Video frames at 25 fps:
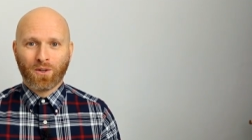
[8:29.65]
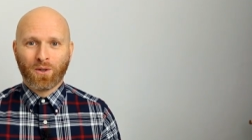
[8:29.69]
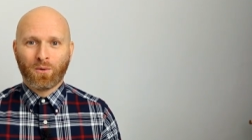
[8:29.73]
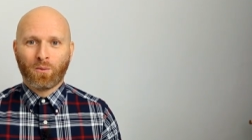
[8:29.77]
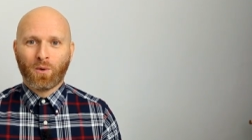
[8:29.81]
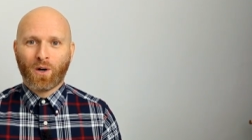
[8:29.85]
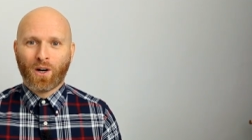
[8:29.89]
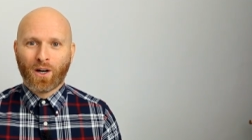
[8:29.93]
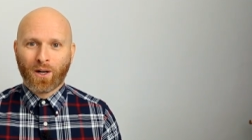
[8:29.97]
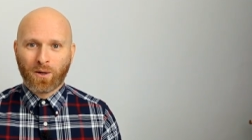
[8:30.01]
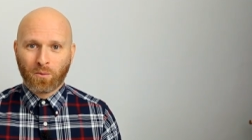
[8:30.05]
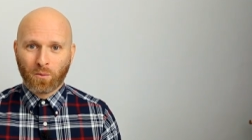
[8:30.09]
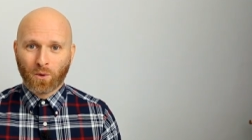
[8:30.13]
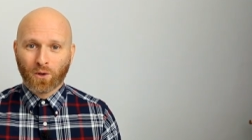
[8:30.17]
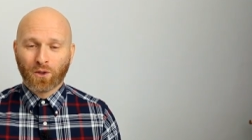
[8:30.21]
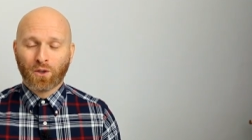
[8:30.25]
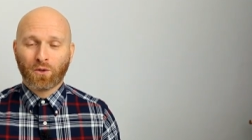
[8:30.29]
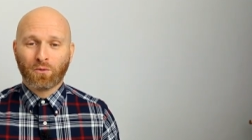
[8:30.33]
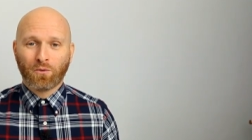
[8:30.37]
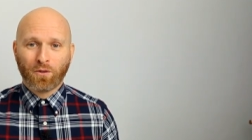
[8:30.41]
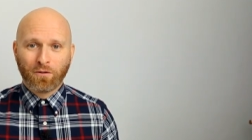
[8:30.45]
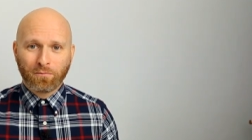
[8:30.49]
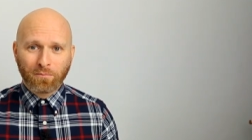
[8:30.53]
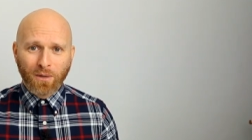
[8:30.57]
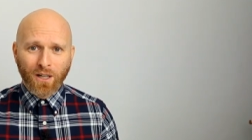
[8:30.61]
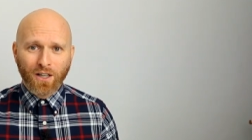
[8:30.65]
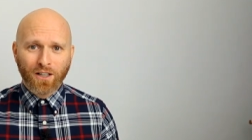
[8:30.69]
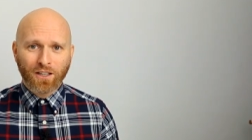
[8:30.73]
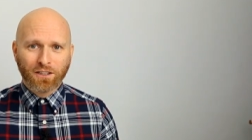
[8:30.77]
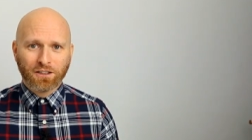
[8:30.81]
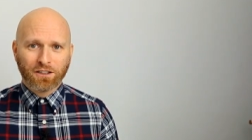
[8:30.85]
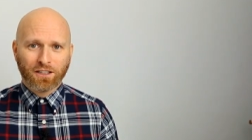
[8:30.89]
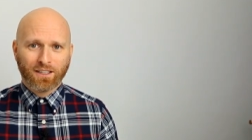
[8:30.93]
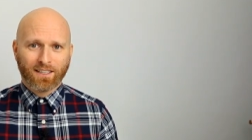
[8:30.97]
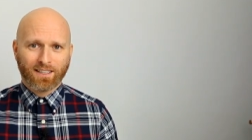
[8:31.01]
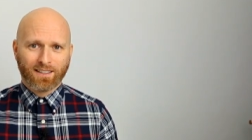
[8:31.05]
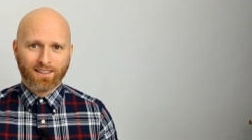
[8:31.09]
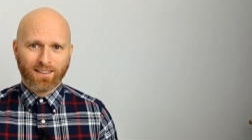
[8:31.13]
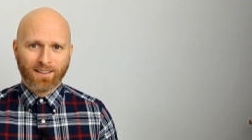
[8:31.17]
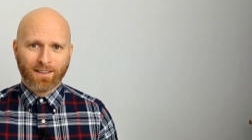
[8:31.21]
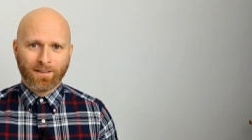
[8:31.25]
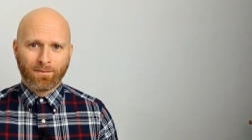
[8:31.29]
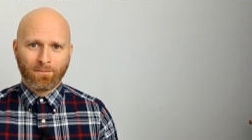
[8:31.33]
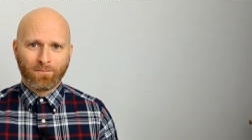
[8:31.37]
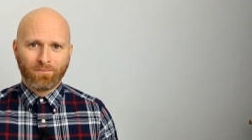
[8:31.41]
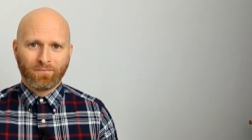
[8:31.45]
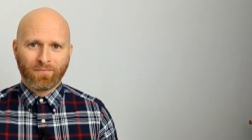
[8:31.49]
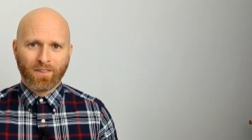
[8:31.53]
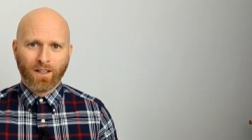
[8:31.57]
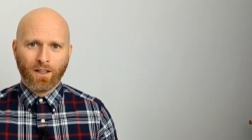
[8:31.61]
the wine once we've purchased
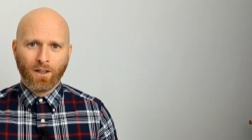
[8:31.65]
it.